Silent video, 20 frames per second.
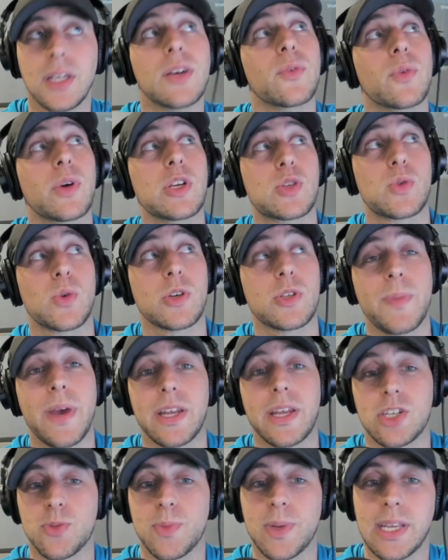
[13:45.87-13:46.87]
Resource
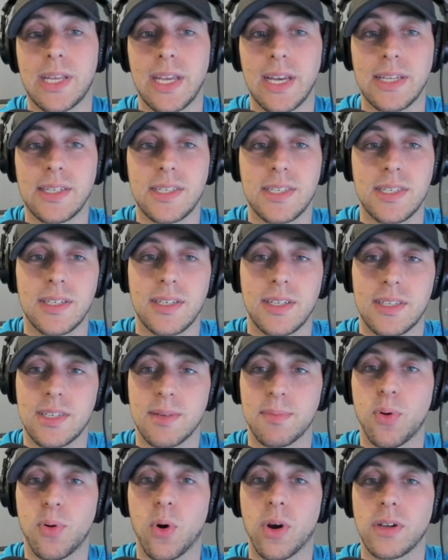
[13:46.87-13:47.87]
management, kids, it's
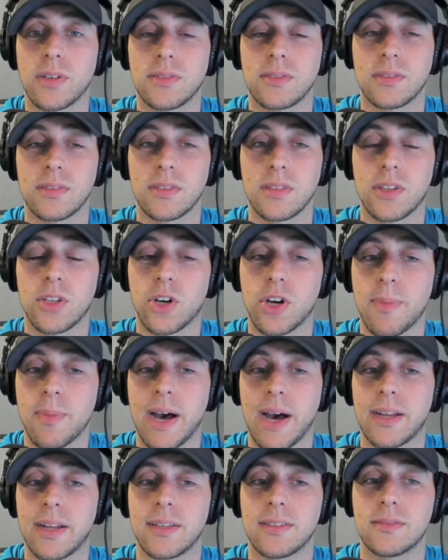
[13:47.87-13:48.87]
important. Learn
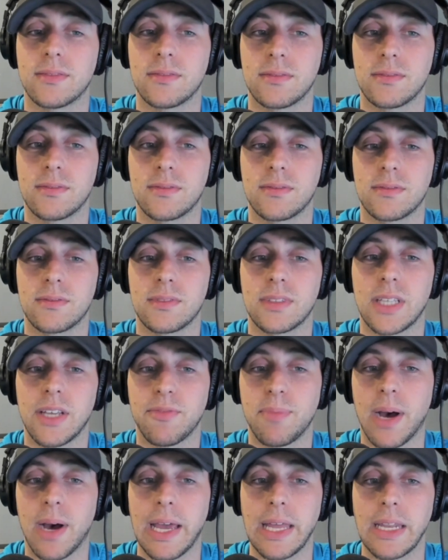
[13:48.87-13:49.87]
about it,
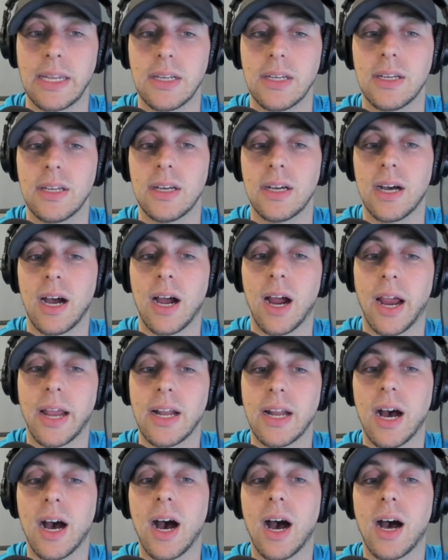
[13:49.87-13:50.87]
live by it. All
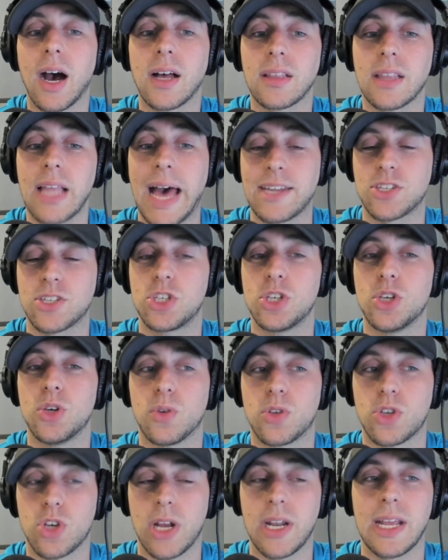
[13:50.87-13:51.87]
right. Uh, last
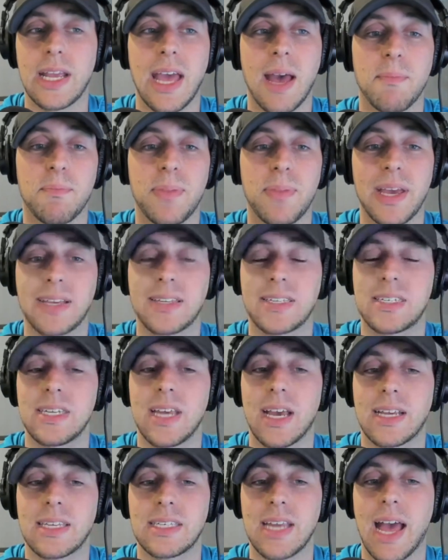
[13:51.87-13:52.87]
two training camp pick
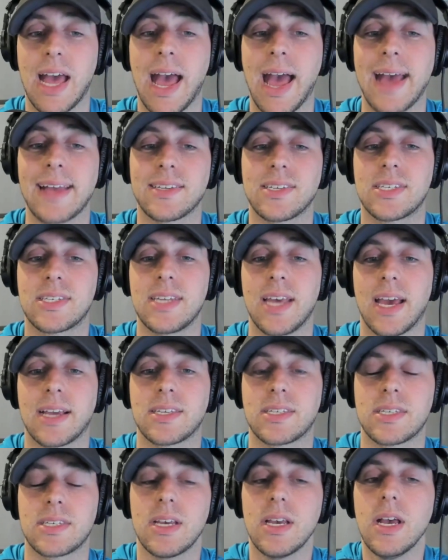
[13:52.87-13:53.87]
six at
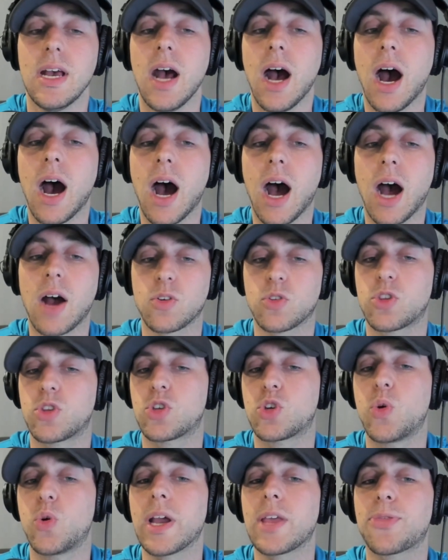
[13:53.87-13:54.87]
six. Uh,
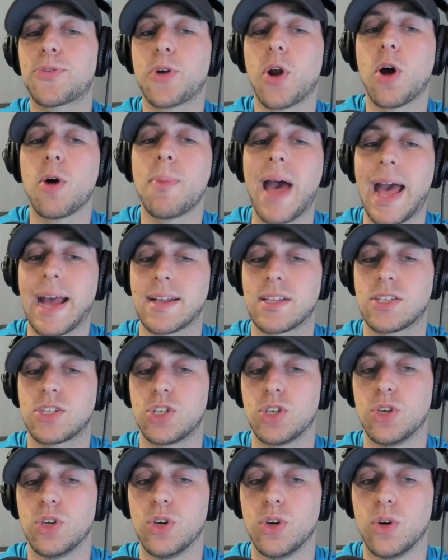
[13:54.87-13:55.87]
quick throwback
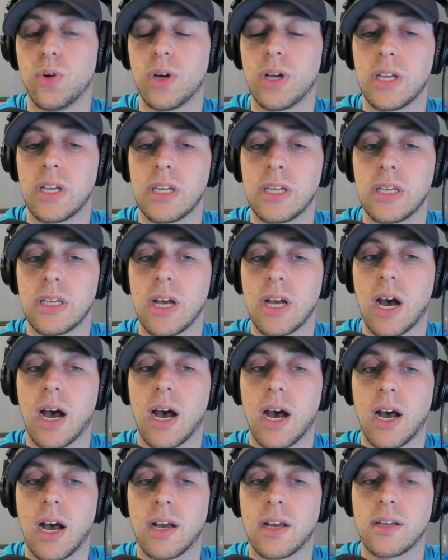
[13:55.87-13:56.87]
to
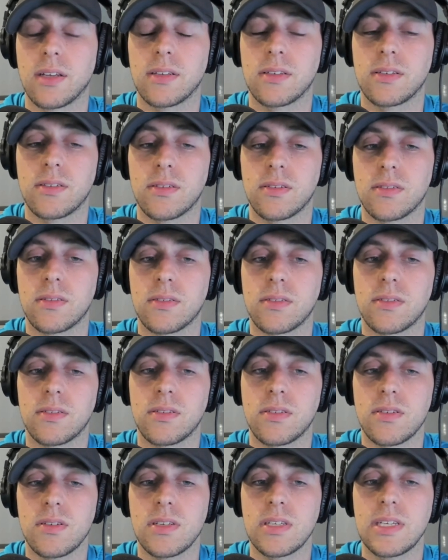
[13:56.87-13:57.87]
uh,
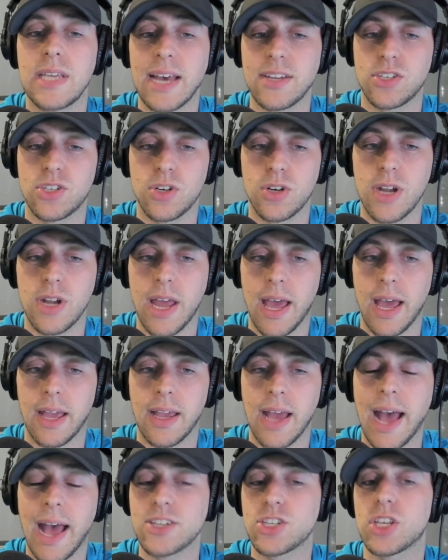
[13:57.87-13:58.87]
yesterday.
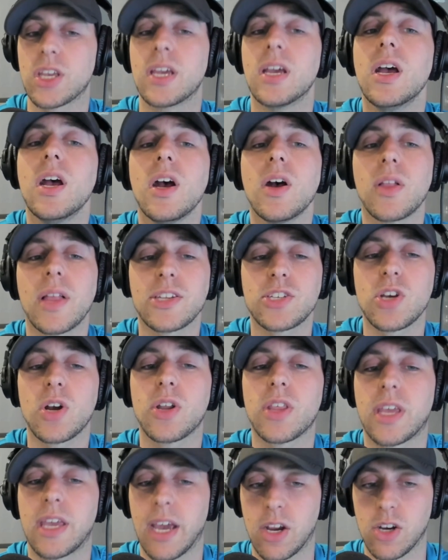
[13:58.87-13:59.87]
Actually, let's go
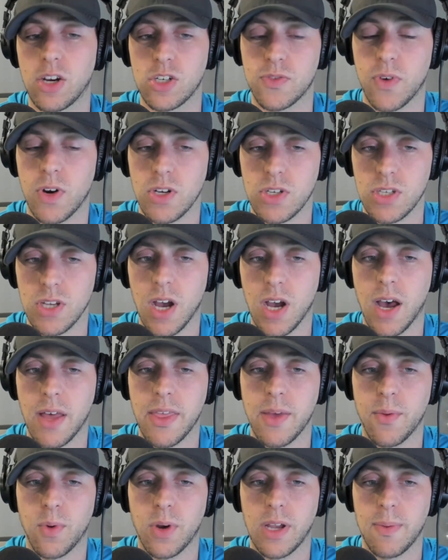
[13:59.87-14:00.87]
to the kickers first, uh,
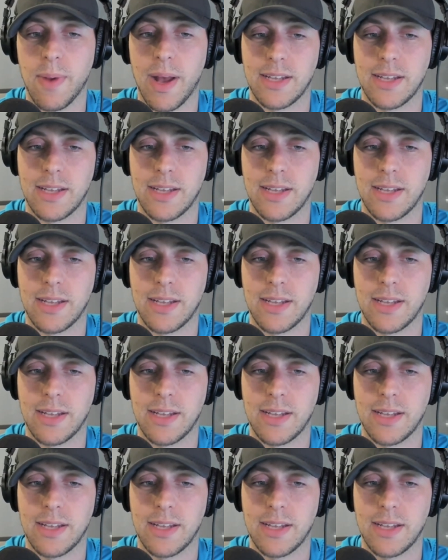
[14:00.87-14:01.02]
and then we'll get